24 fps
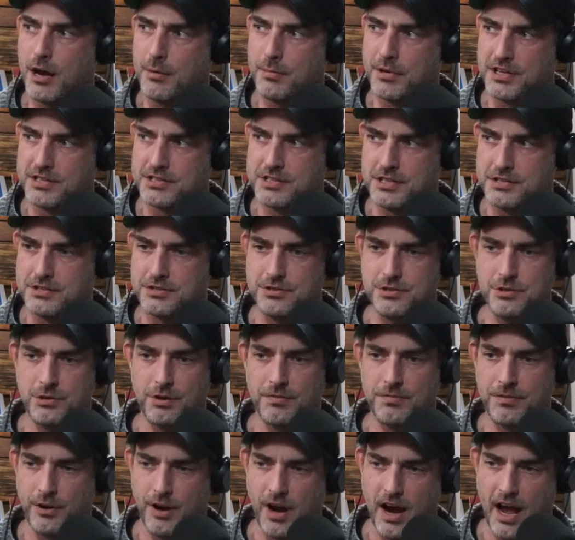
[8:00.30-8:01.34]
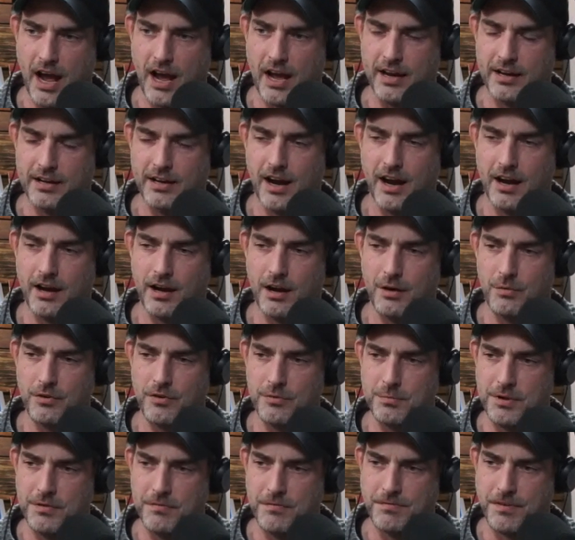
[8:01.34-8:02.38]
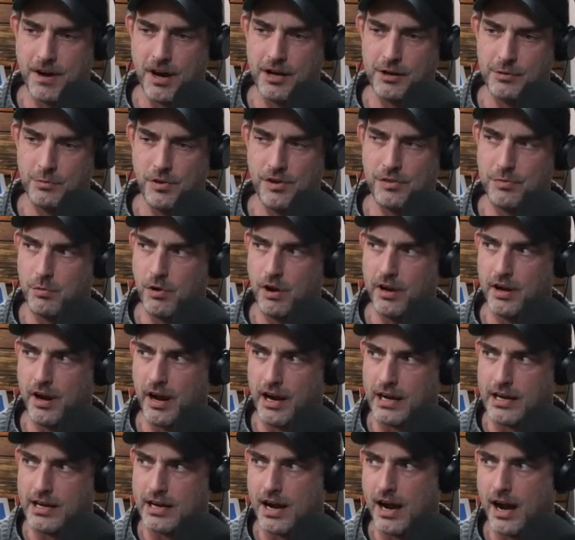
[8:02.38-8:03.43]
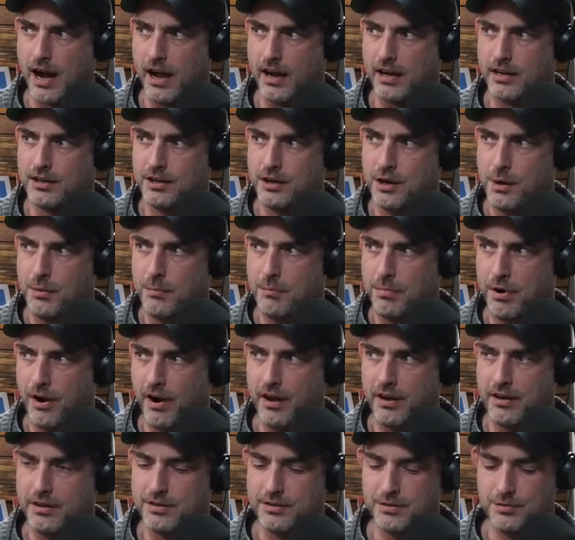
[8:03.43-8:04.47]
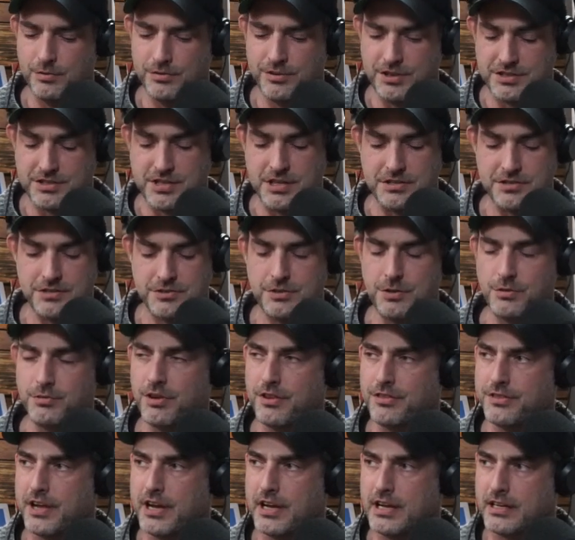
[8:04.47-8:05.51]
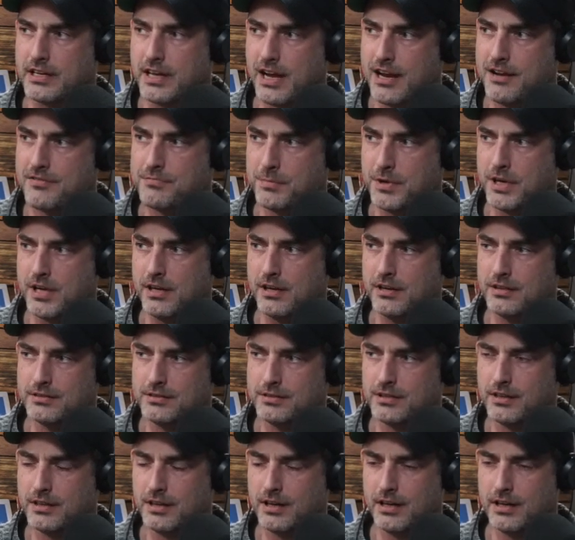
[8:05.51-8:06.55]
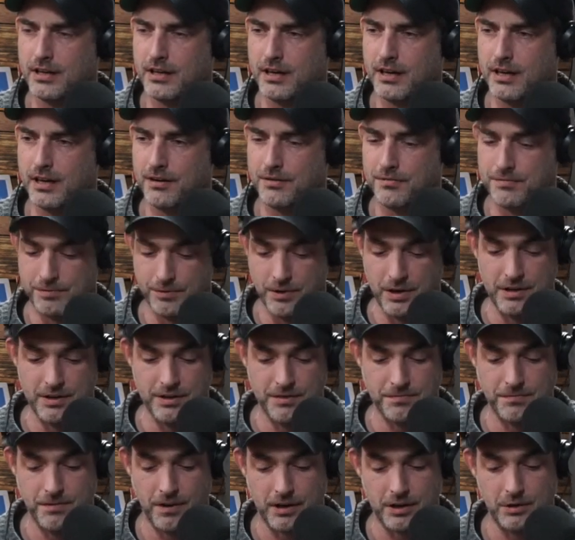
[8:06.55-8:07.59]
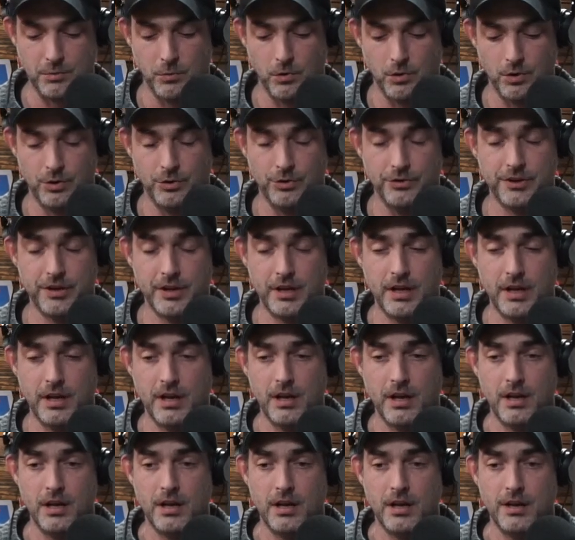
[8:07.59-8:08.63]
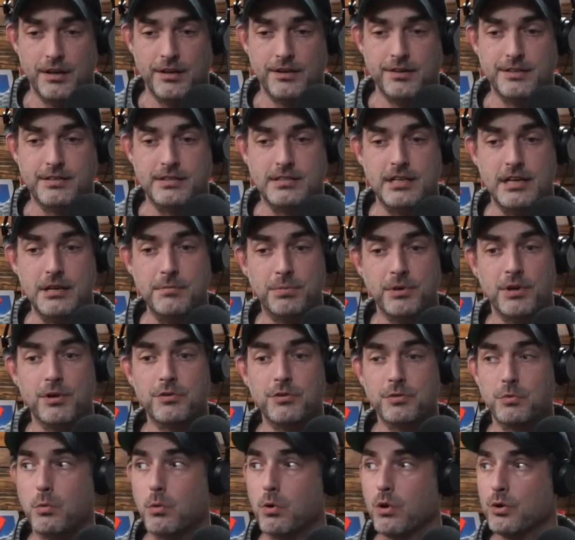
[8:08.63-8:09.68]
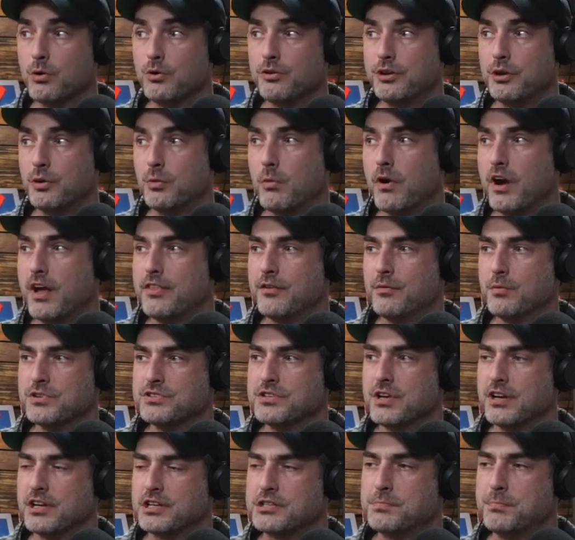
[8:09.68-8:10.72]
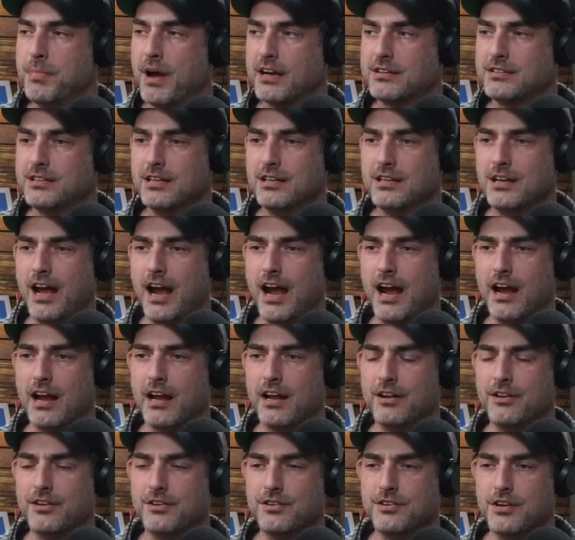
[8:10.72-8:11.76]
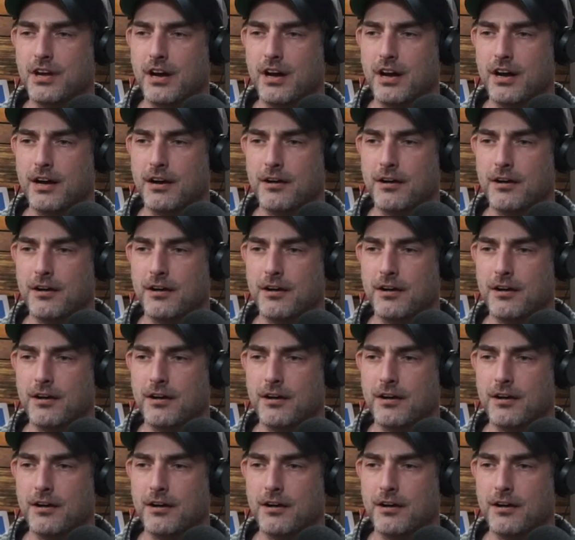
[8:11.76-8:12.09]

not been a season 2, or if there had, I would have been fine with what I got. But the season 2 that they gave me for Into the Fucking World deepened the world in a way that was unexpected and